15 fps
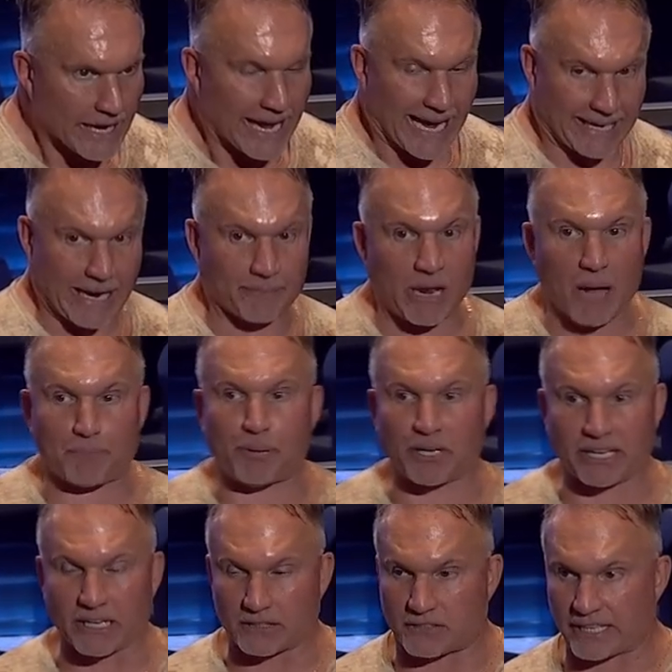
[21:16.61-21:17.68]
And I'm not
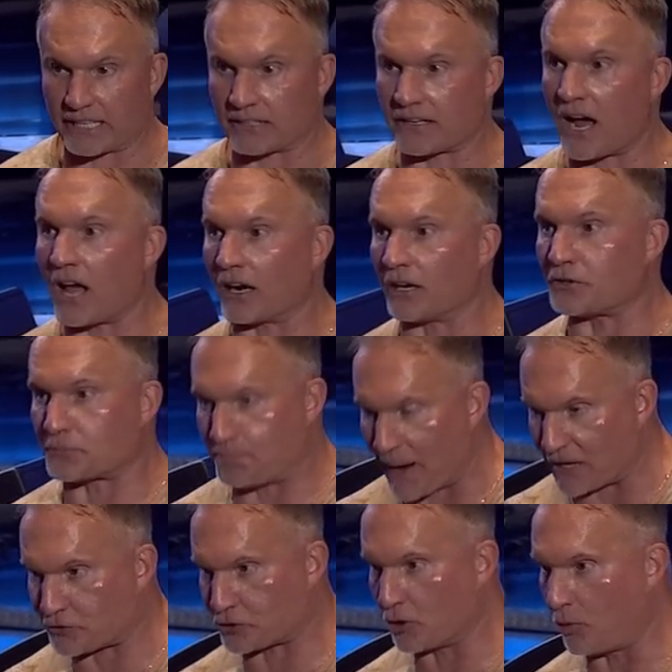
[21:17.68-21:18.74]
putting a $10
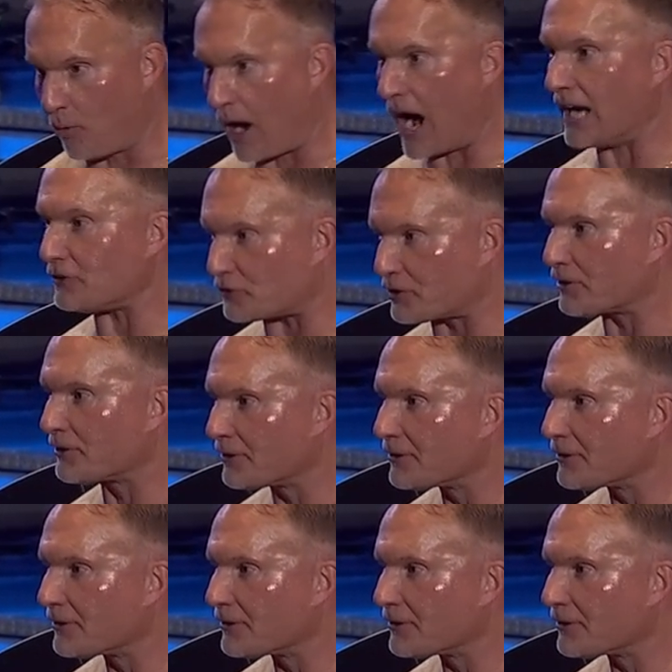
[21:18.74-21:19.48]
special watch